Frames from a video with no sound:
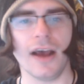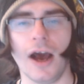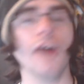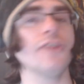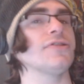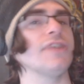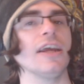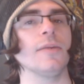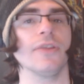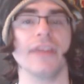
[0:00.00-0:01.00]

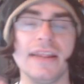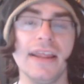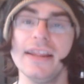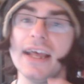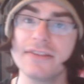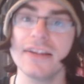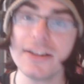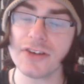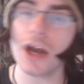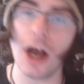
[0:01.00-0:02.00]
Understandable. And
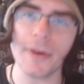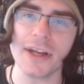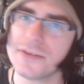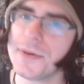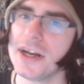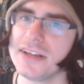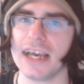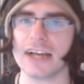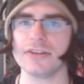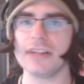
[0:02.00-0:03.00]
that's a common experience,
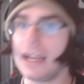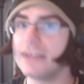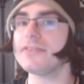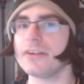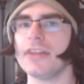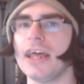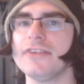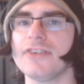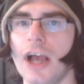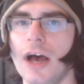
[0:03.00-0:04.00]
actually. That
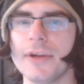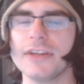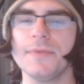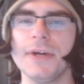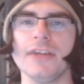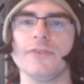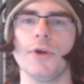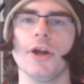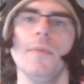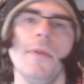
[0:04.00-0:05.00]
is a common experience
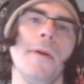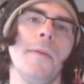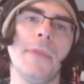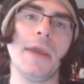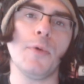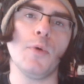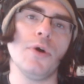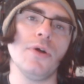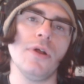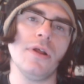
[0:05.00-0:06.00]
where people
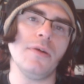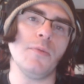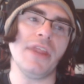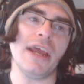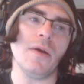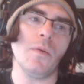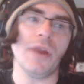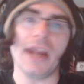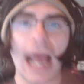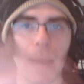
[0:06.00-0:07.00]
will, when
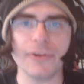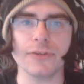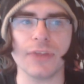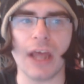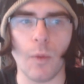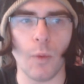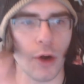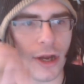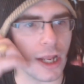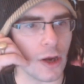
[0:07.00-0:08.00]
it happens without
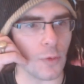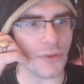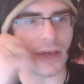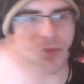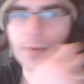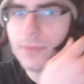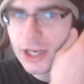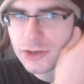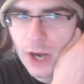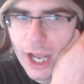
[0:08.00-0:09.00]
warning or without them, like,
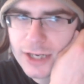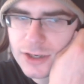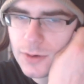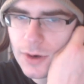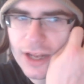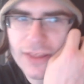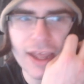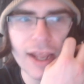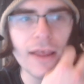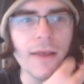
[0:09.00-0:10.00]
trying to or
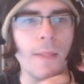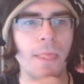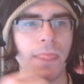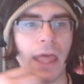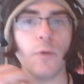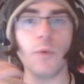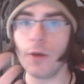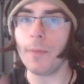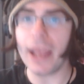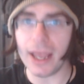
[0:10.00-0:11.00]
anything, they will
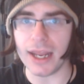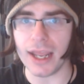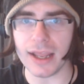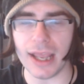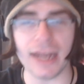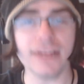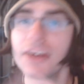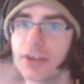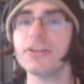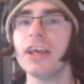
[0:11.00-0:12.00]
panic. And it's
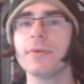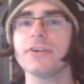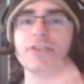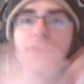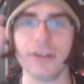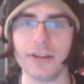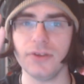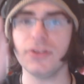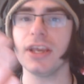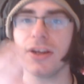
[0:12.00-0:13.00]
understandable because you
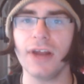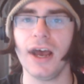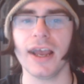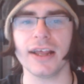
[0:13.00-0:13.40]
think you're dying.